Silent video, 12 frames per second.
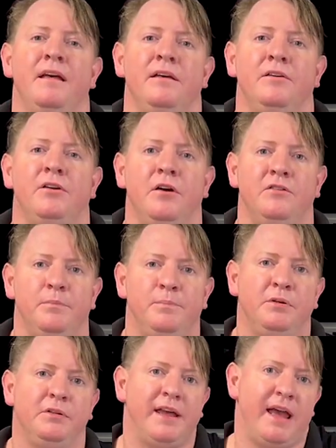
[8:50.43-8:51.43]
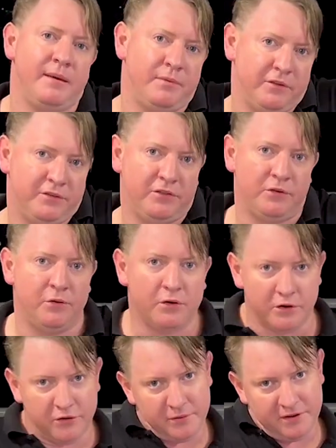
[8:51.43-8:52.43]
you know, to pull cables through
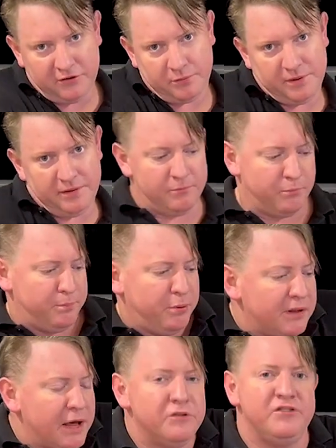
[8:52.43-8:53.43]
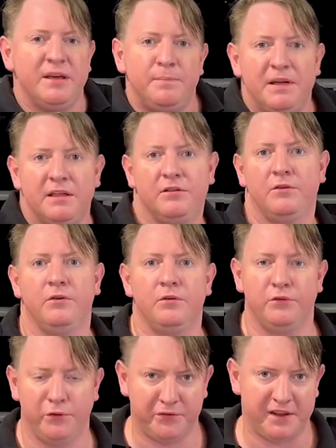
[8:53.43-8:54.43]
conduits. We pull our GP through
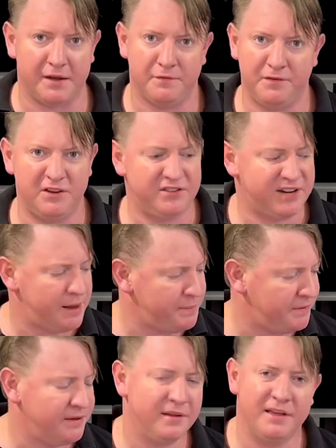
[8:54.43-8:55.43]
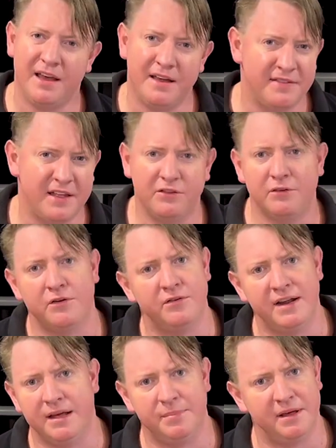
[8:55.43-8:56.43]
using a fish tape. Yeah, that's not
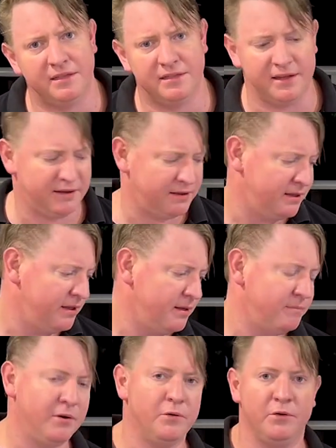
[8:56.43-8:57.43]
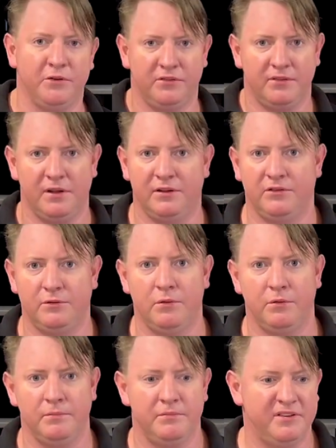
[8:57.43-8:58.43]
really a big thing because it's
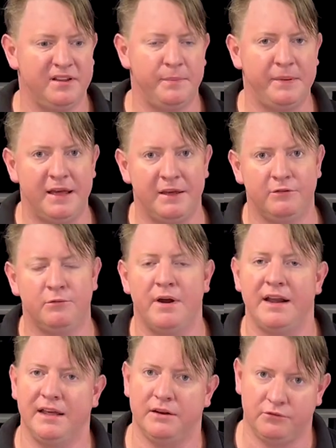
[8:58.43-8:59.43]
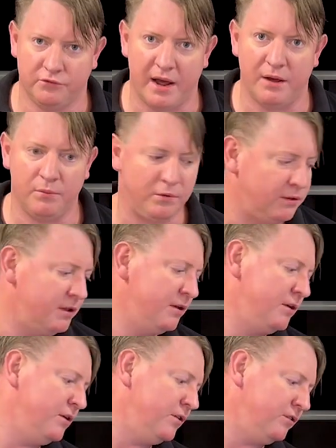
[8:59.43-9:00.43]
all TPS running in drywall.
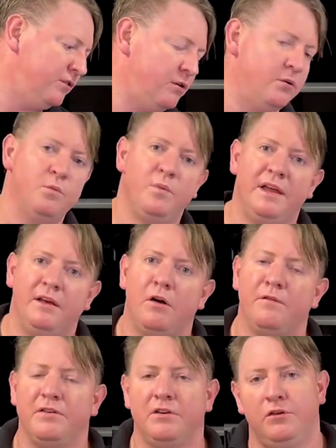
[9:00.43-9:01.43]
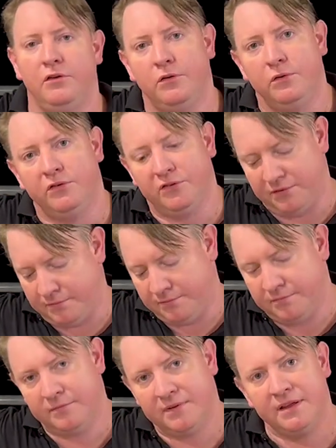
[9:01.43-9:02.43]
So we often use
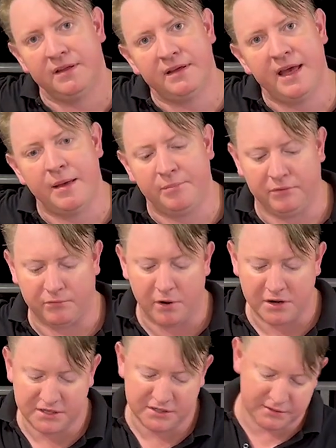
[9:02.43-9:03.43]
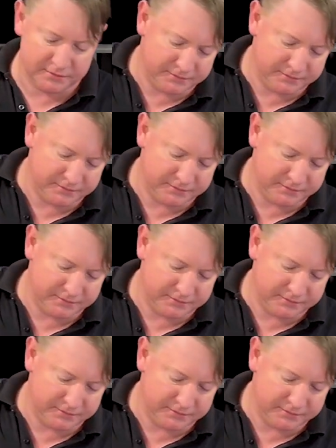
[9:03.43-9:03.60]
cable rods.